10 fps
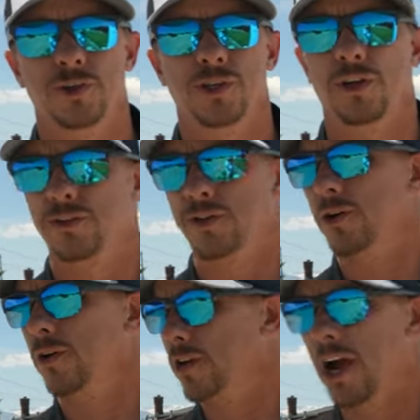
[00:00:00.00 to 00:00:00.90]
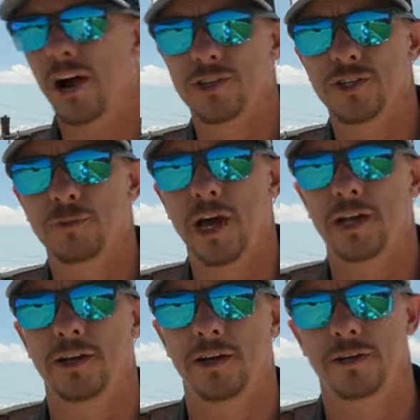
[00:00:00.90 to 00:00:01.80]
no shelter, no other houses
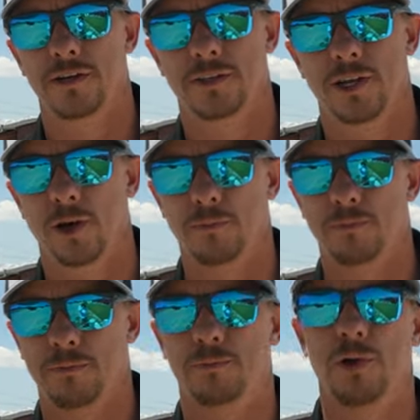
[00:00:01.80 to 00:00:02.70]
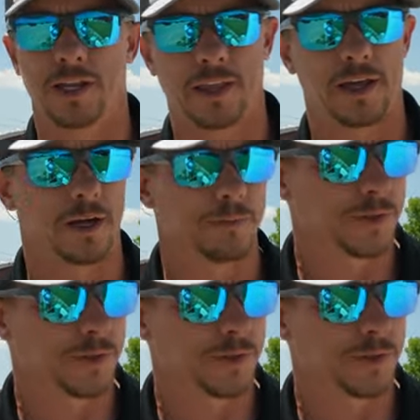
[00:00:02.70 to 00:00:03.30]
back here to help break that up.